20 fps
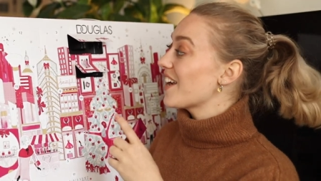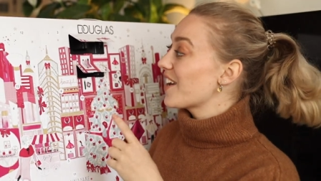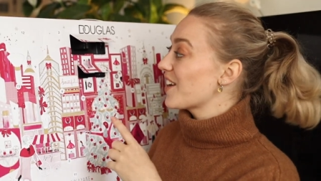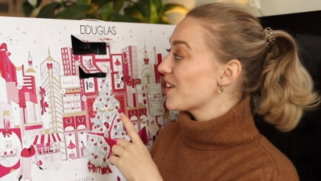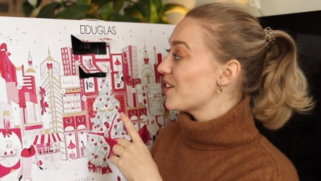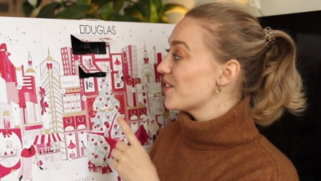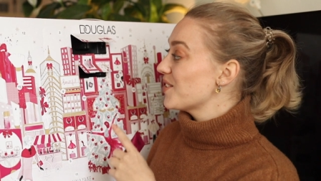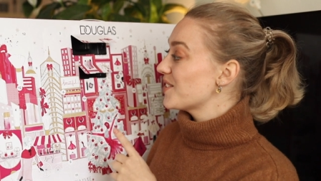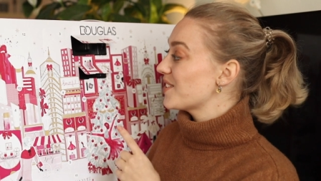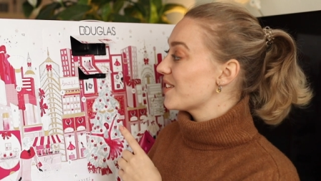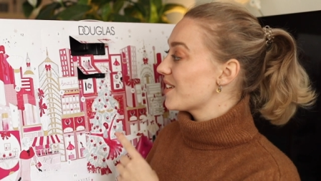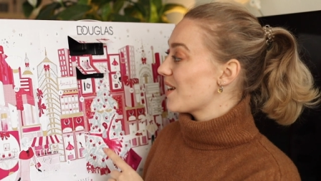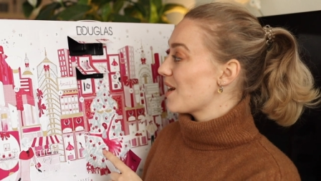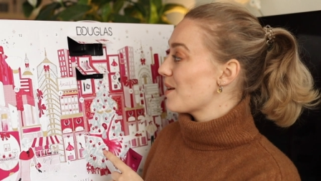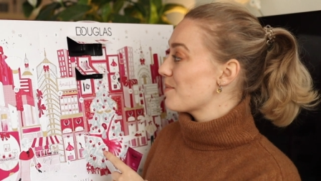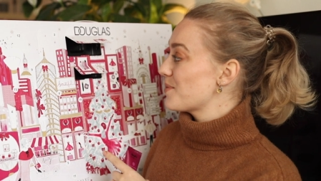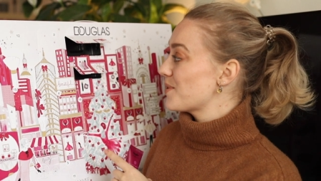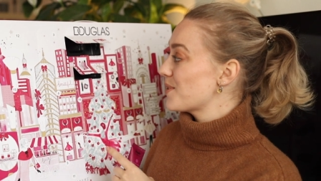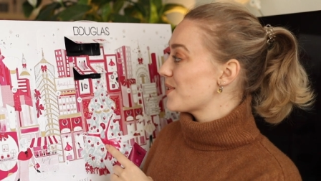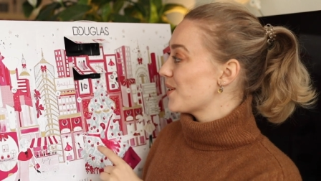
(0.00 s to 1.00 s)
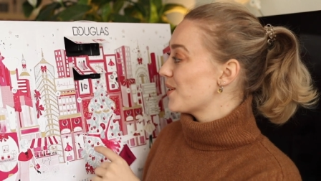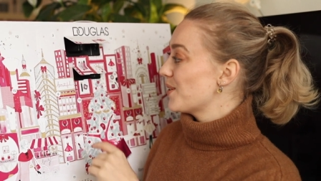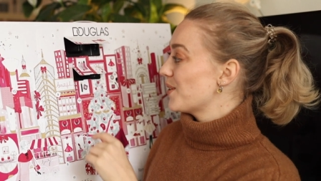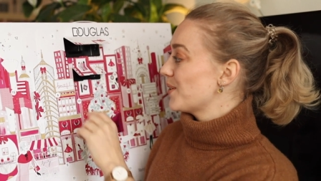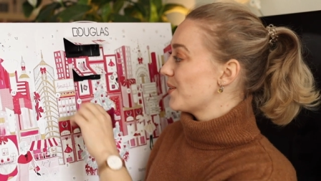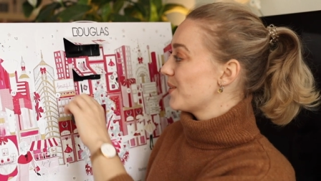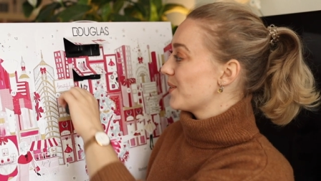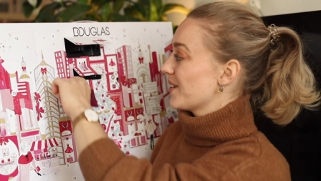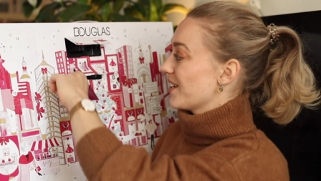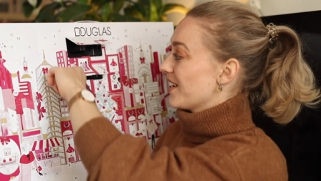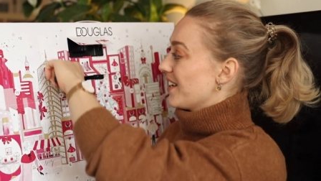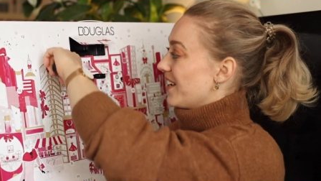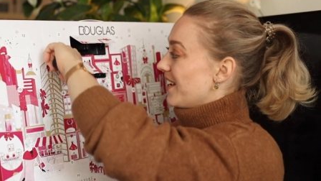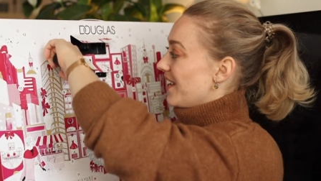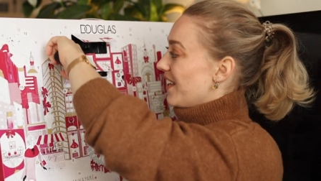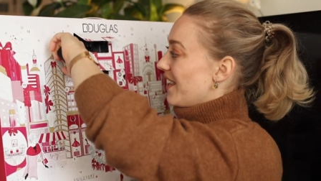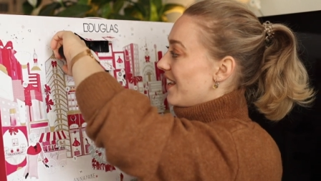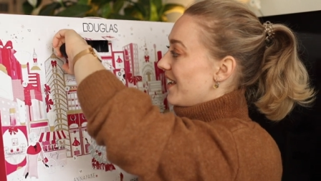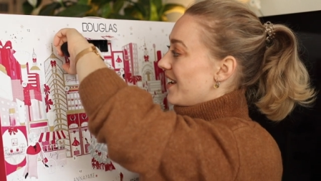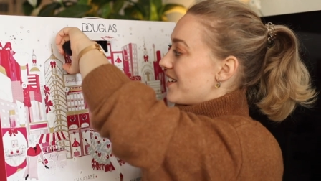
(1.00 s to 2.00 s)
I closed it up so
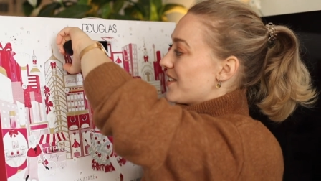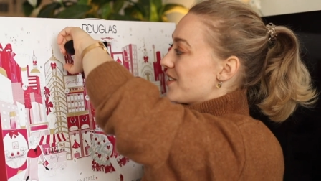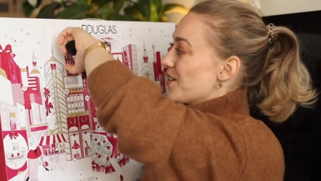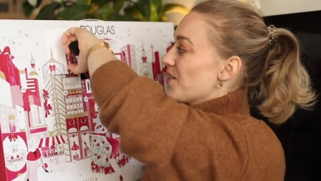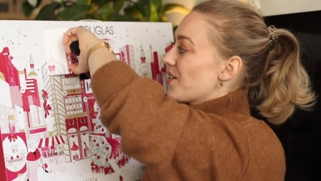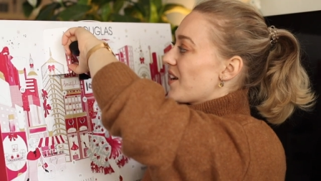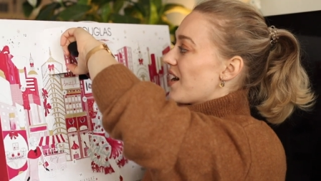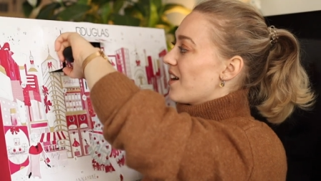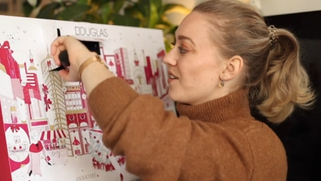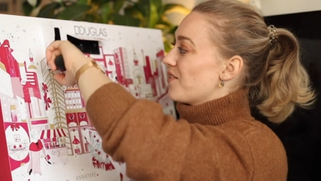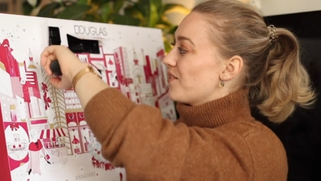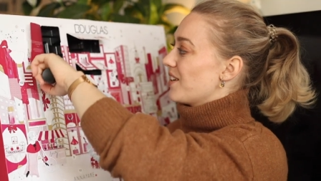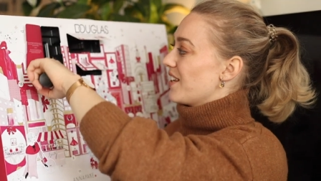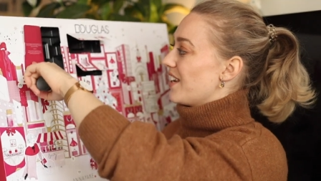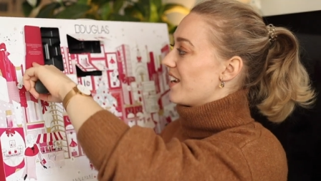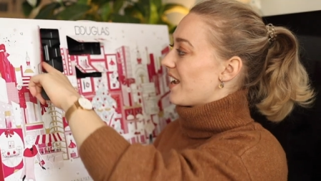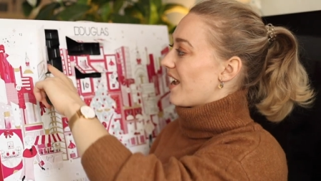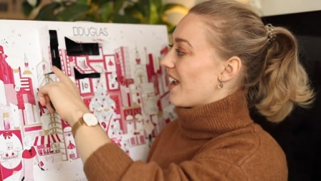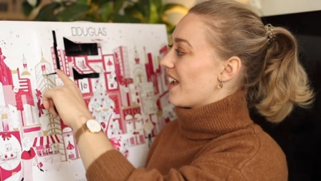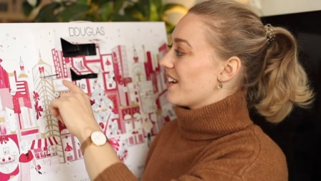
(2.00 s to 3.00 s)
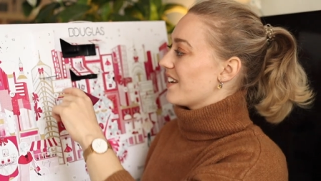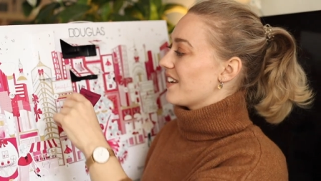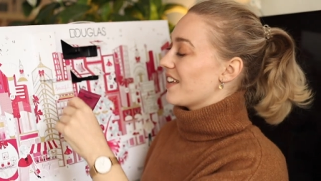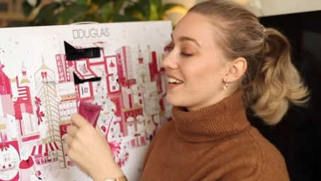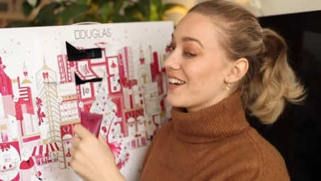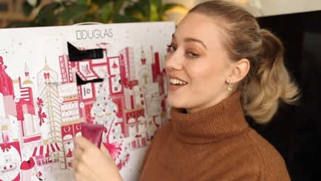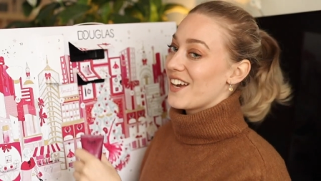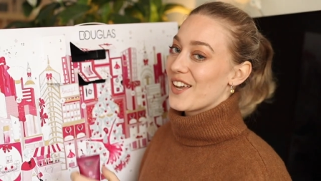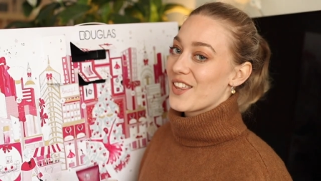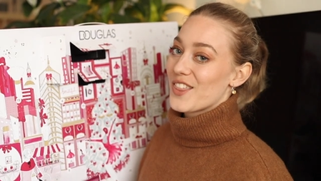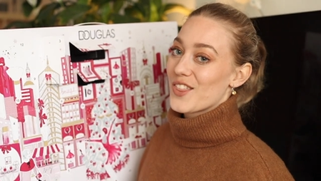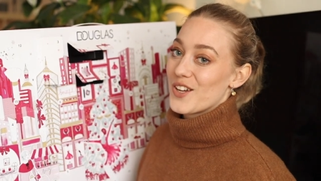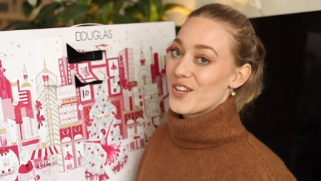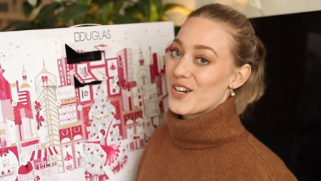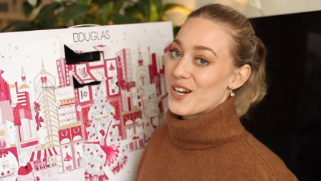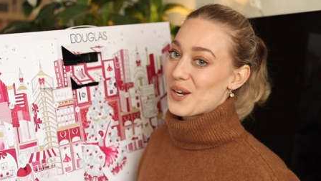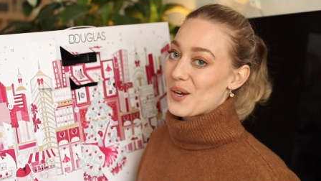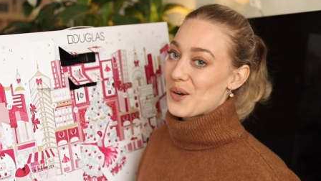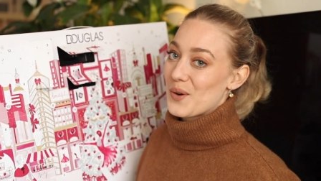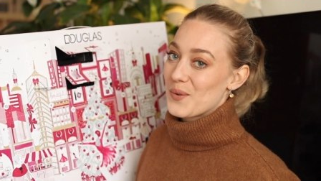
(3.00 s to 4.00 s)
like so carefully again that I
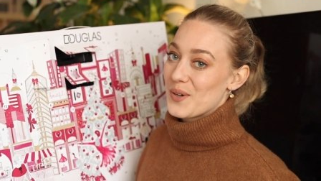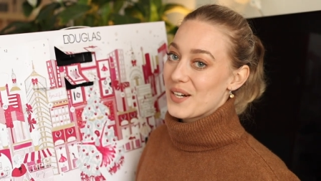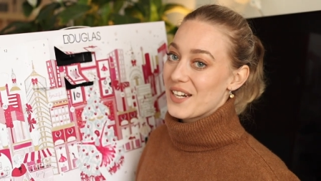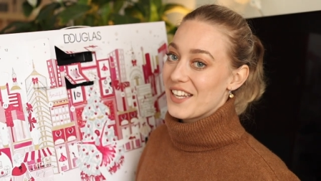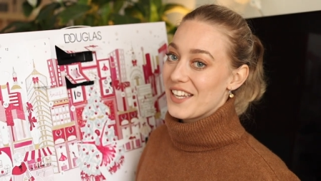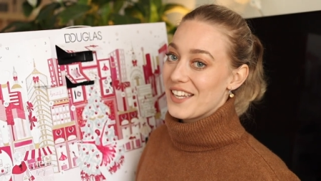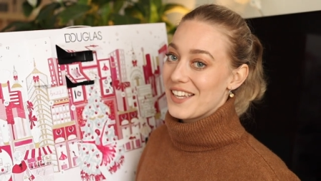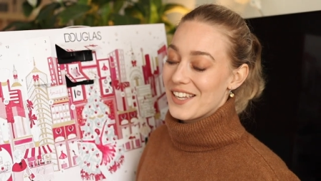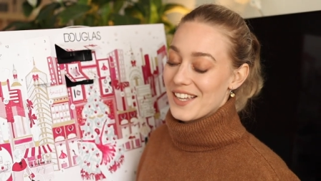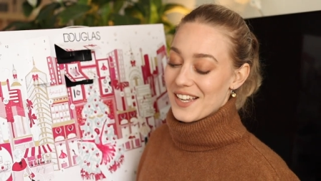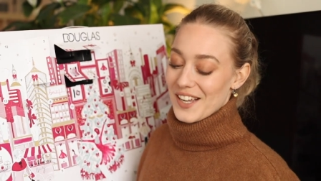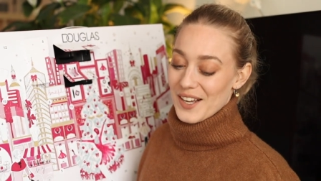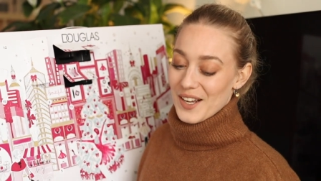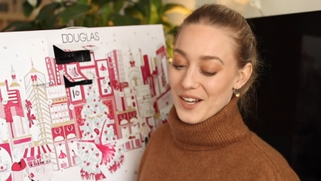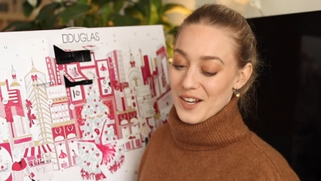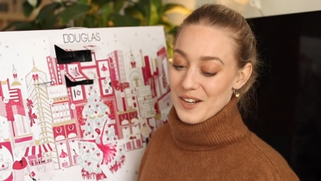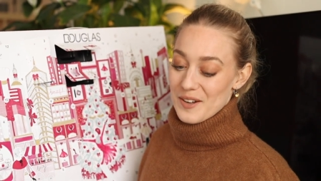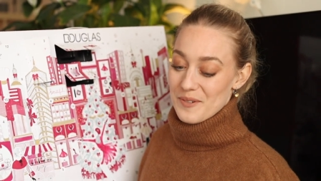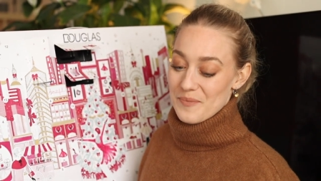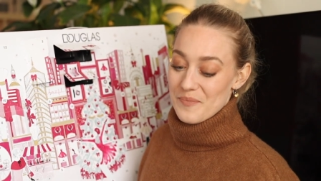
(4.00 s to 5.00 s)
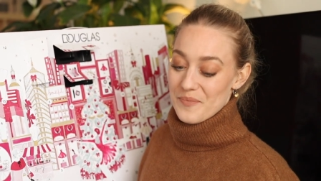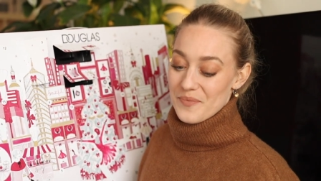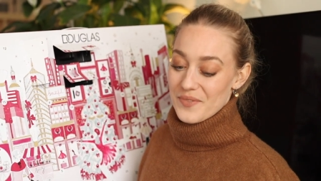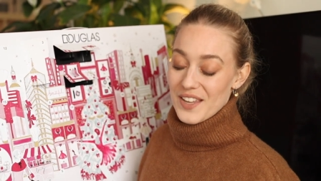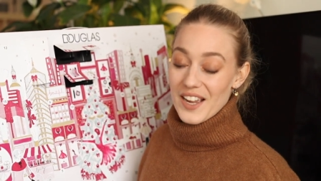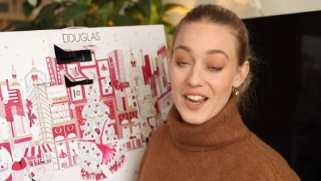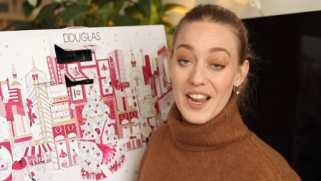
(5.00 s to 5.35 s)
thought I already um,